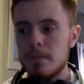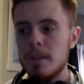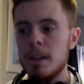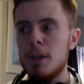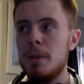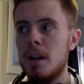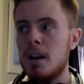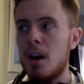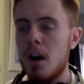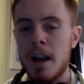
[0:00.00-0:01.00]
it'll be
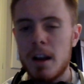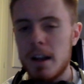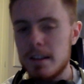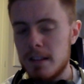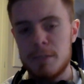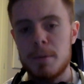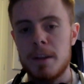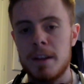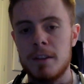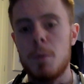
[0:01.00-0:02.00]
like a highlights let's
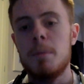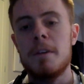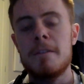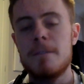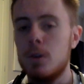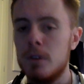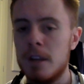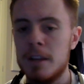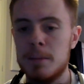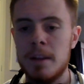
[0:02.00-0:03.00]
play. So it won't be a full-on
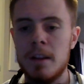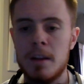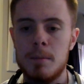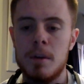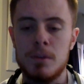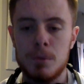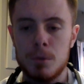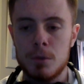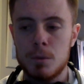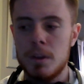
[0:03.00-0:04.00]
let's play like my Until
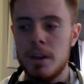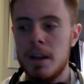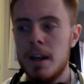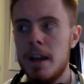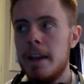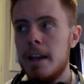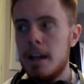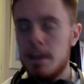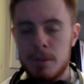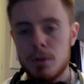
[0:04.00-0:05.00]
Dawn one.
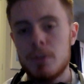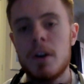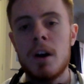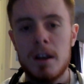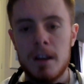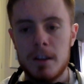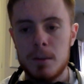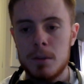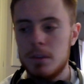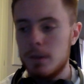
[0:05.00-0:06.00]
It'll be sort of a
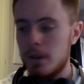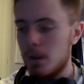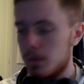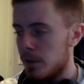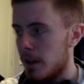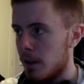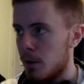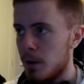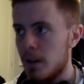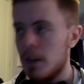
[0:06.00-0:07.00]
highlights one, so it goes through the game
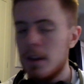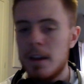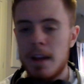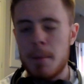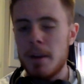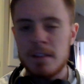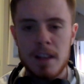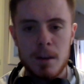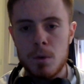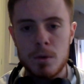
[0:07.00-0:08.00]
quicker. It might
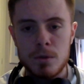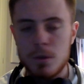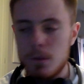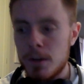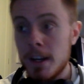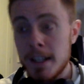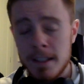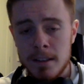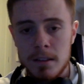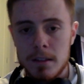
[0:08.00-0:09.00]
take 1 or 2 Fridays,